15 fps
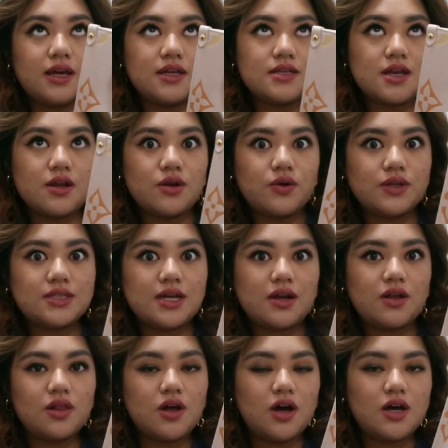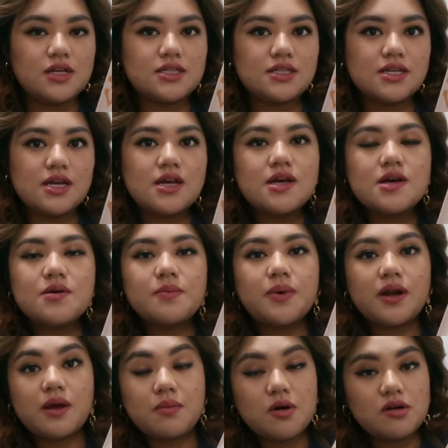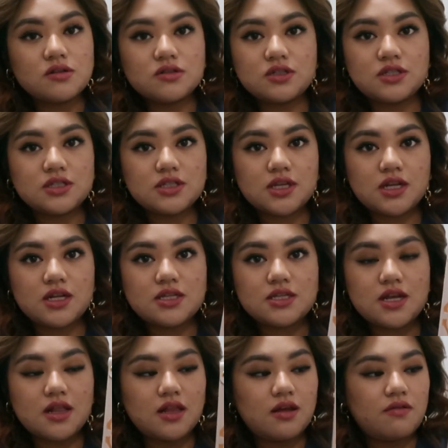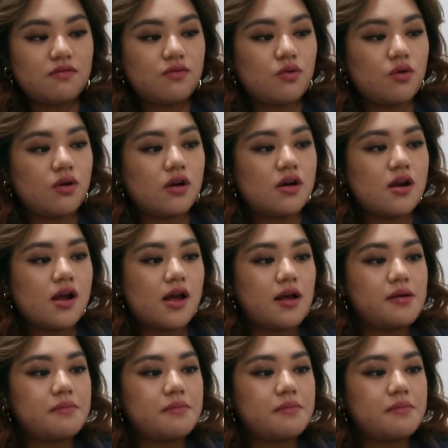Yes, I know it's at a loss, but I'm also just gonna sell it for